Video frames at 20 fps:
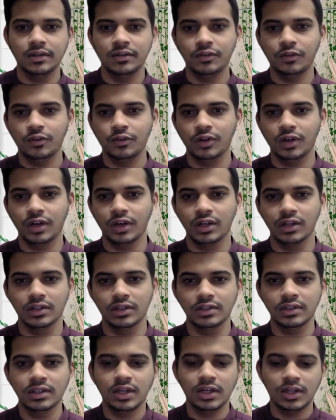for
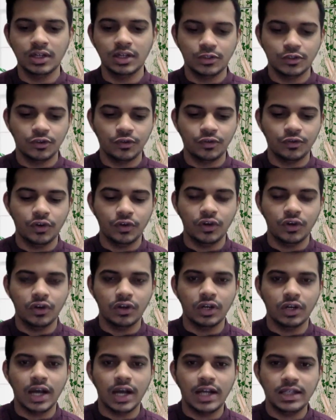girls? So for
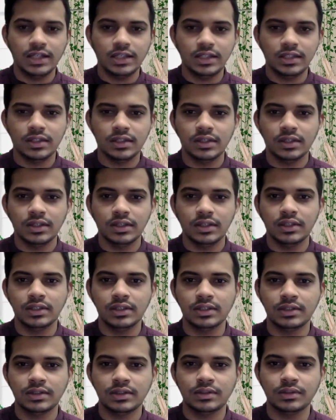guys,
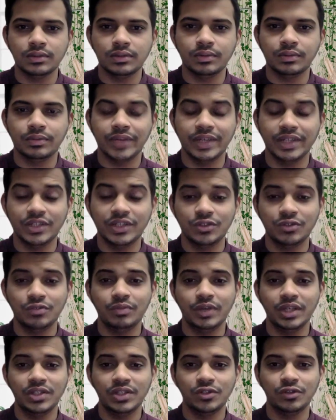it's best
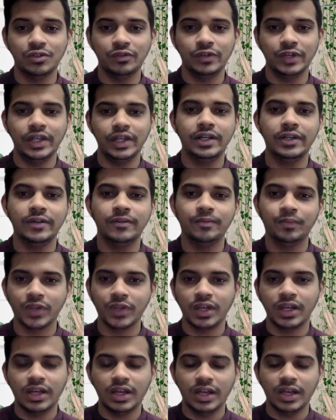to wear
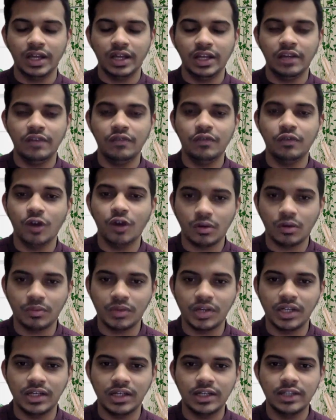any
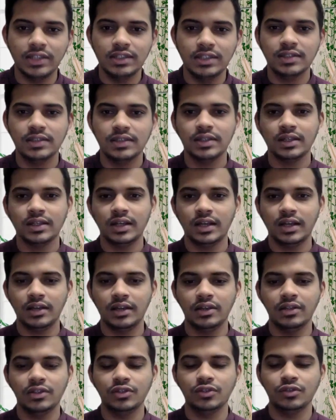formal dress.
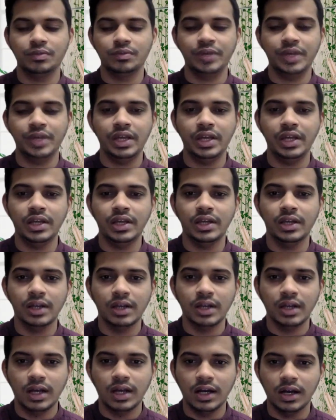It should be
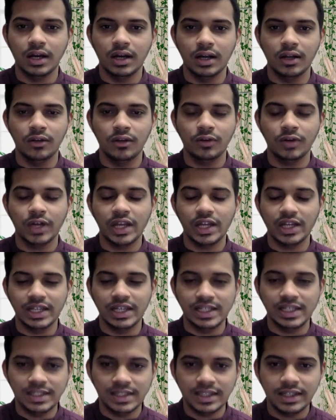looking
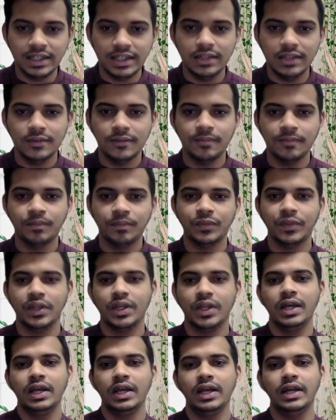decent,
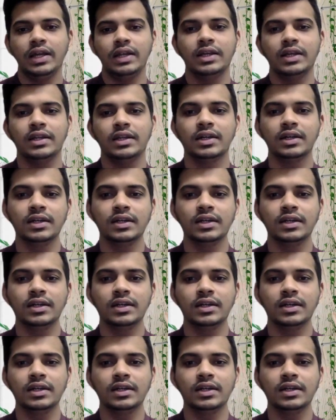and